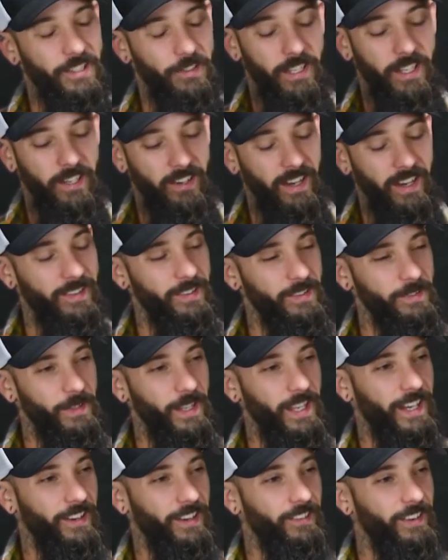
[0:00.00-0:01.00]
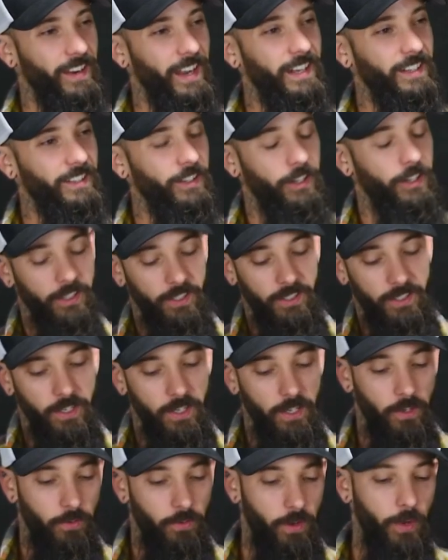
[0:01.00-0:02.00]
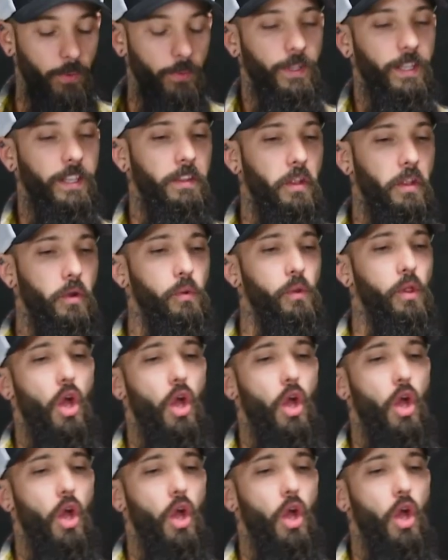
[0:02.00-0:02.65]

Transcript: so he grabbed him like a rag doll, and right when they did, they